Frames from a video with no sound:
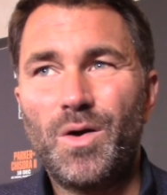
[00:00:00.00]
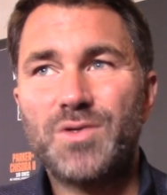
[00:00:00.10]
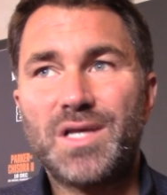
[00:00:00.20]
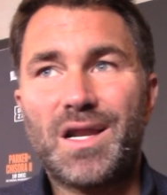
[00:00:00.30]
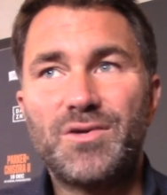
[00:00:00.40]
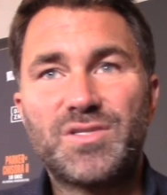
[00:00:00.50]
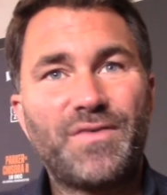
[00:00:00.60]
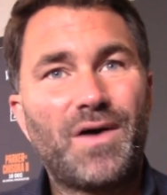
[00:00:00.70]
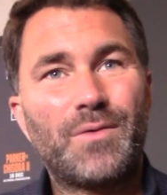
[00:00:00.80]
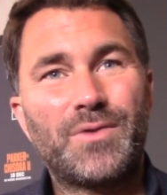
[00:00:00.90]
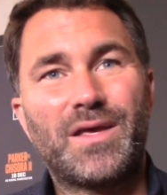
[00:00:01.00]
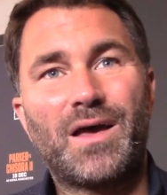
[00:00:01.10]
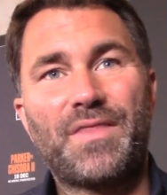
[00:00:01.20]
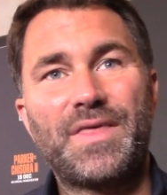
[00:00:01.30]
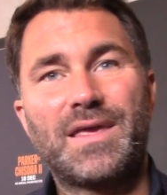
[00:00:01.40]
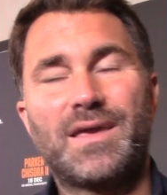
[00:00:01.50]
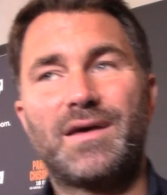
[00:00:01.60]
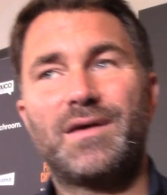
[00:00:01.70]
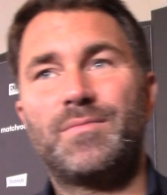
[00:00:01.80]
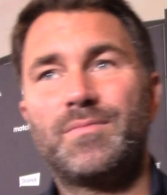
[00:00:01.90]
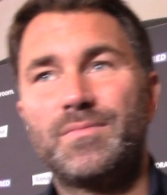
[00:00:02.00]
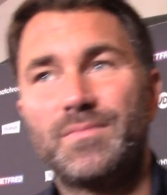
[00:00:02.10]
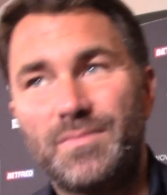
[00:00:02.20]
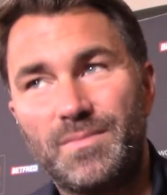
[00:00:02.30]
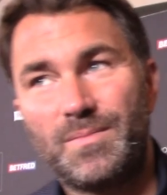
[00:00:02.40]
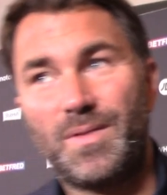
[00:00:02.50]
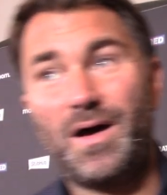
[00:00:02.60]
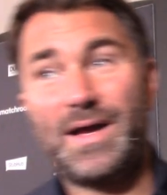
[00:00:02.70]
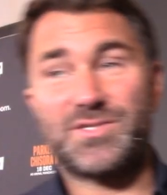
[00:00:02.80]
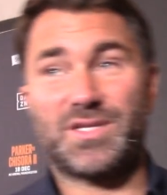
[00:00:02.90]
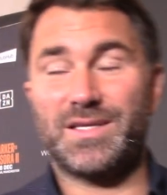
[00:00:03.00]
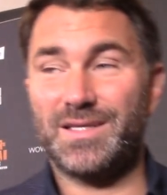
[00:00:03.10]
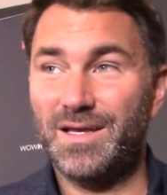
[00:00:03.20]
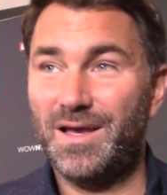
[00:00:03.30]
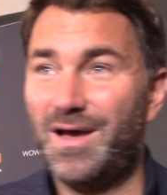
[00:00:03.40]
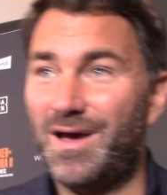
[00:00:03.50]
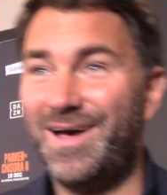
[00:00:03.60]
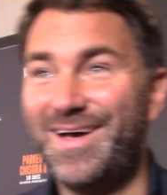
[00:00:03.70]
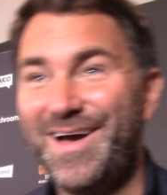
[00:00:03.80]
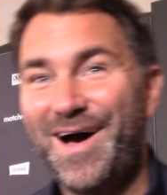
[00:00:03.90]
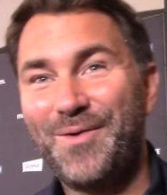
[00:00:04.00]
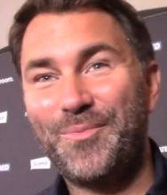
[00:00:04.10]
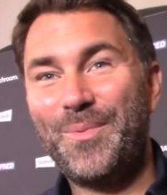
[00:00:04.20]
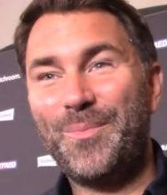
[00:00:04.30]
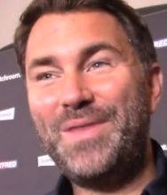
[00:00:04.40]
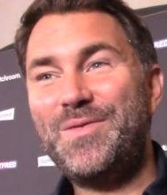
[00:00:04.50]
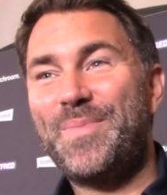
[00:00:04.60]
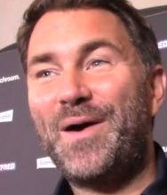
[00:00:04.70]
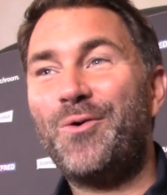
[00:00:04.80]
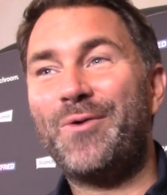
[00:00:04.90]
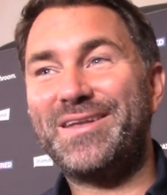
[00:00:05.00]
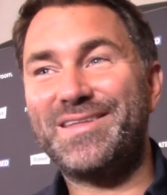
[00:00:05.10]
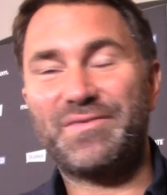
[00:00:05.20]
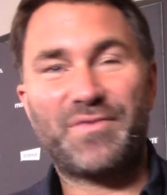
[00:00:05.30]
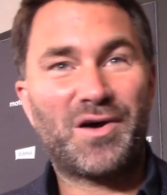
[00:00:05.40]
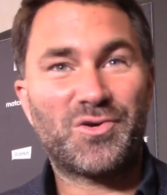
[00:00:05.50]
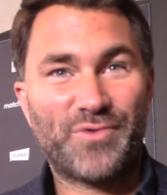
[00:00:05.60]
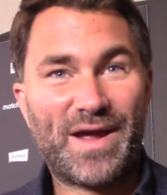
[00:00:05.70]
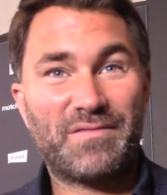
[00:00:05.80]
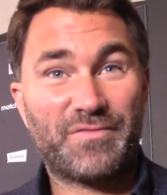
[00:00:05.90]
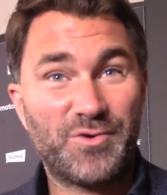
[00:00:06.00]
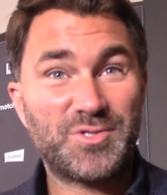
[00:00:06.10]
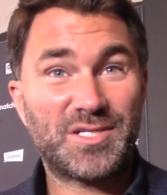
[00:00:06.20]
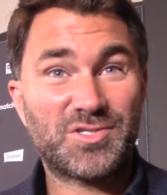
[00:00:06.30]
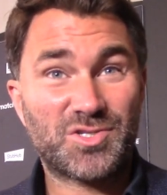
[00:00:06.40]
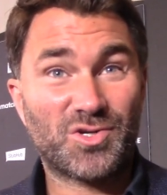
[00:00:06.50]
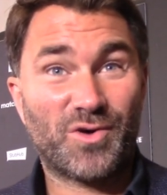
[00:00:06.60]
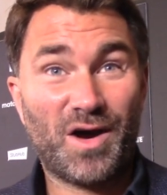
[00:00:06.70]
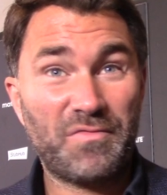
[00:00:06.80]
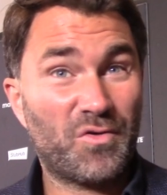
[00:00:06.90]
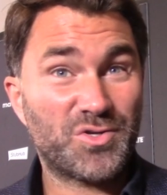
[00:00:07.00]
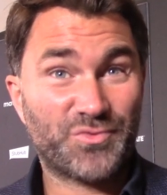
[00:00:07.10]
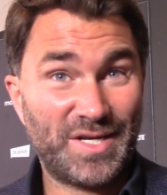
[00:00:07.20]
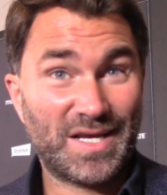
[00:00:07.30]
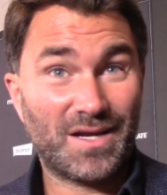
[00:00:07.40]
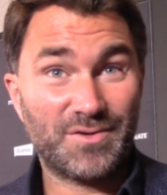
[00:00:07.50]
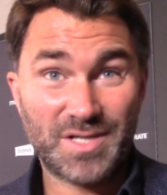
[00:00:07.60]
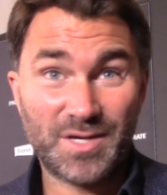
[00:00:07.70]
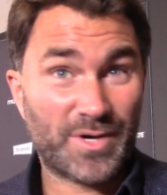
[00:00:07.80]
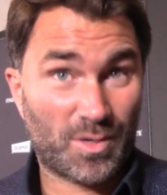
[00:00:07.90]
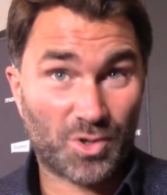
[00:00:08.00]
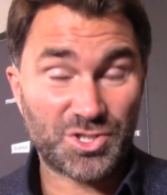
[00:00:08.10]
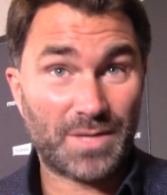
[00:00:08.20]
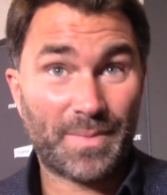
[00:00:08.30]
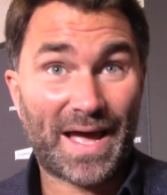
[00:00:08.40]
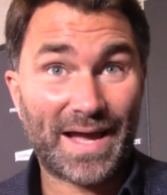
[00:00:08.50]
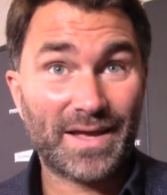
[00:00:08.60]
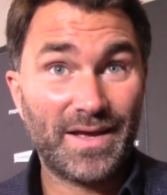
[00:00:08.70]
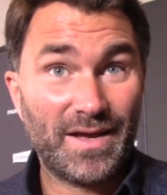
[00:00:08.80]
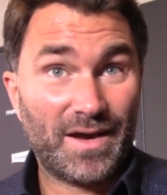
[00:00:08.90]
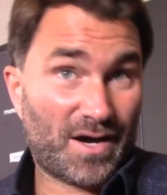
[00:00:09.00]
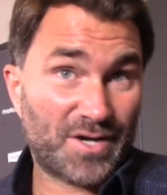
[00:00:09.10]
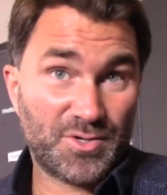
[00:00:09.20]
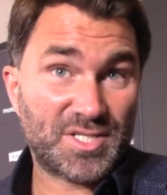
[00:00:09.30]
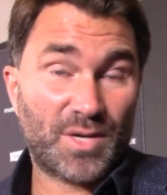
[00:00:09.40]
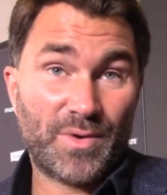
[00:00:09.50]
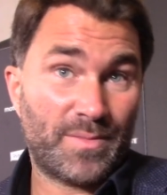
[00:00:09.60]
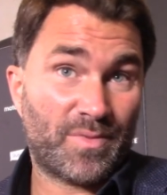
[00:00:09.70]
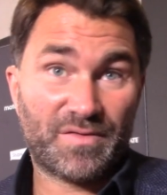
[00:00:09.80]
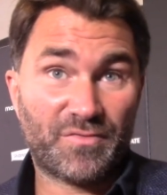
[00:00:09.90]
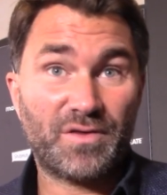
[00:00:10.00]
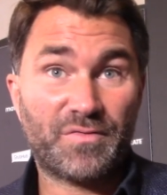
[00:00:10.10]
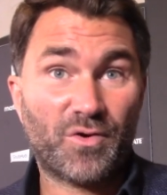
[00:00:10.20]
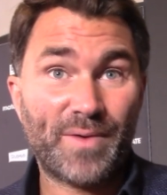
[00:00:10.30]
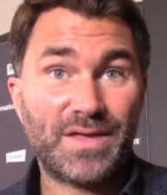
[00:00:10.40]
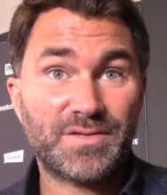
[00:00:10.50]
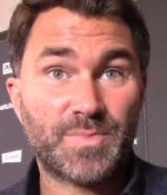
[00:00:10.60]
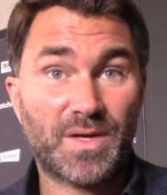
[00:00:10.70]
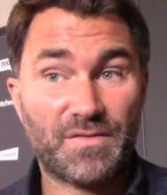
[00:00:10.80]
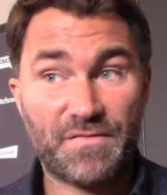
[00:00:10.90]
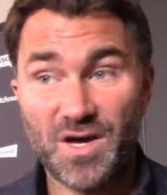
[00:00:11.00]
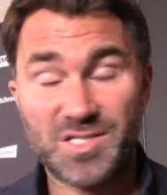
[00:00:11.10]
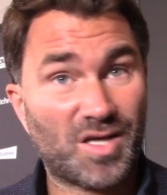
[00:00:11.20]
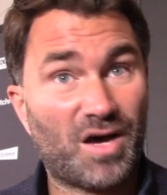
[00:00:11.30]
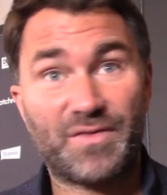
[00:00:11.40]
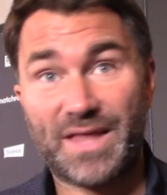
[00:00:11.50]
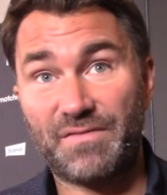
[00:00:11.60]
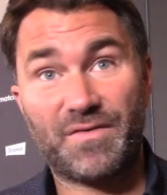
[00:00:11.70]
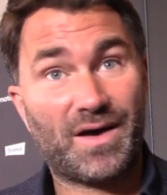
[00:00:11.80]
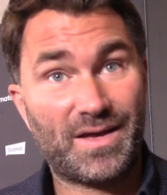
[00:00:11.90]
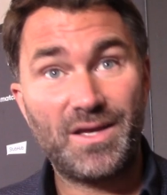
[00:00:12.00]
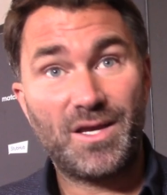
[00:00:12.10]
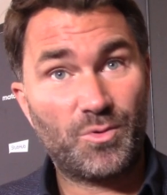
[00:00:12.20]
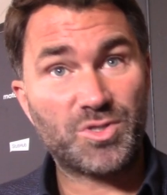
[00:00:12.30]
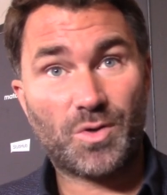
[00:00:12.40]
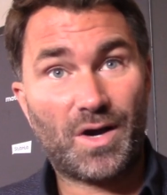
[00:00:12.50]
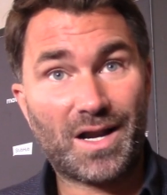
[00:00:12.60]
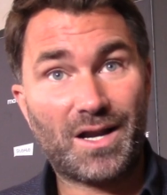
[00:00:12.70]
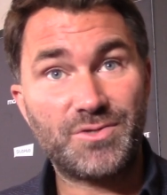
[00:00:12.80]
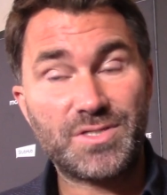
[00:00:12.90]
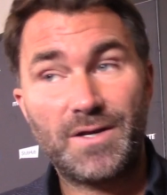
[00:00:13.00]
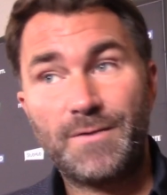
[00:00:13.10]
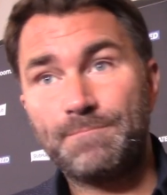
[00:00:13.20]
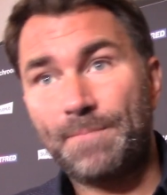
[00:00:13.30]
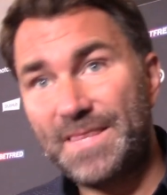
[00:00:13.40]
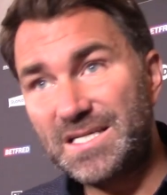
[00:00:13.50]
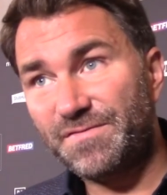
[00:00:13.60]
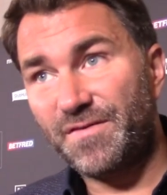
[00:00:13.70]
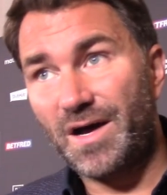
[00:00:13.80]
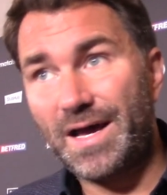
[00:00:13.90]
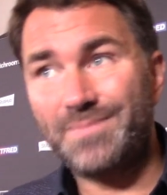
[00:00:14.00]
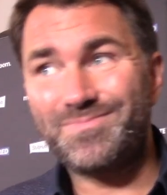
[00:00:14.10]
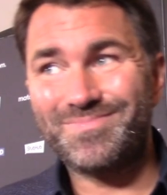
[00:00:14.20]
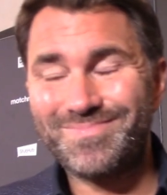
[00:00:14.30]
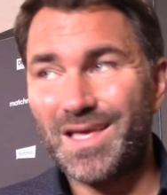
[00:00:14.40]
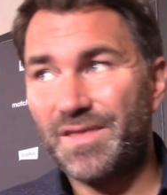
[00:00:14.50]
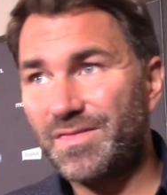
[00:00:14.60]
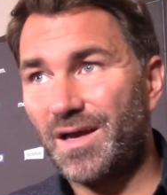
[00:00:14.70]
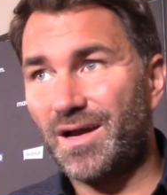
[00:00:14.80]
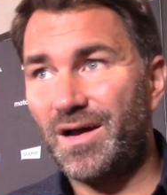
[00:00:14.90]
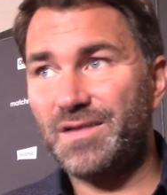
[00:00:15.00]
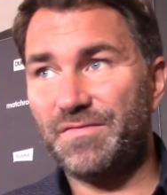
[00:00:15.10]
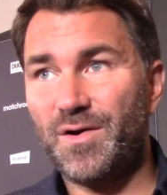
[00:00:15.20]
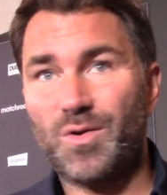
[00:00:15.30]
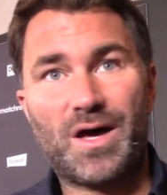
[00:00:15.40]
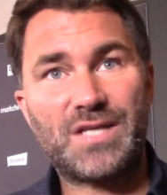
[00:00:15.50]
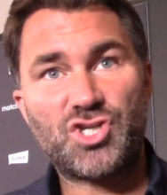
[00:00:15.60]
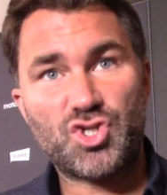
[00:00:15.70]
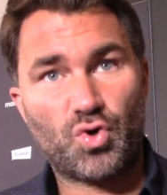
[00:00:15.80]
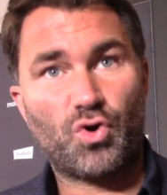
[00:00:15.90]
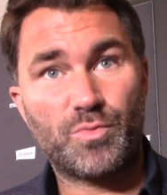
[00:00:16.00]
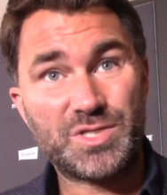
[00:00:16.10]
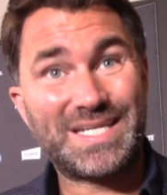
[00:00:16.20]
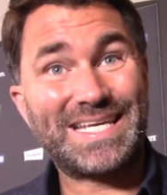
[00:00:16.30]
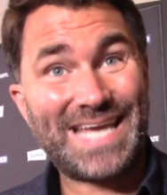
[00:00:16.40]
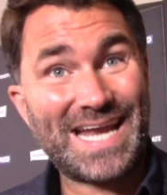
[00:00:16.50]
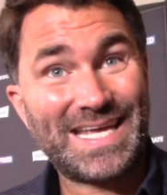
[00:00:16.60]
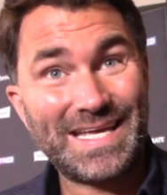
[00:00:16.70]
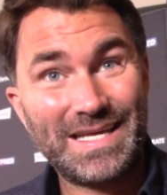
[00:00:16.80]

It was a close fight, wasn't it? I think I actually... When the bell went in the final round for Usyk Chisora, I thought it was really close. Only when I watched it back, I had Usyk winning by three or four rounds. But the first half of that fight was quite close. This fight, I kind of felt like Chisora was going to get it.